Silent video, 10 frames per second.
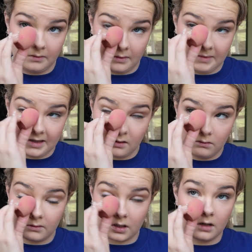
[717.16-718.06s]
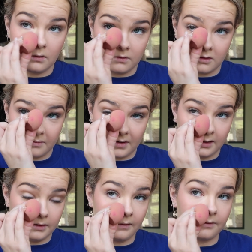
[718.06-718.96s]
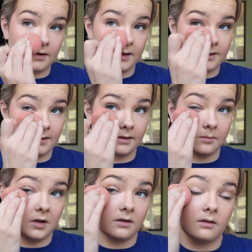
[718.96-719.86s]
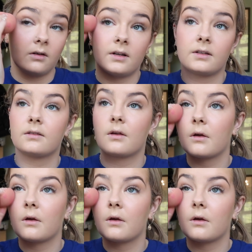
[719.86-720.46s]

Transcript: I mean, they're not huge, but I do have creases under my under eyes.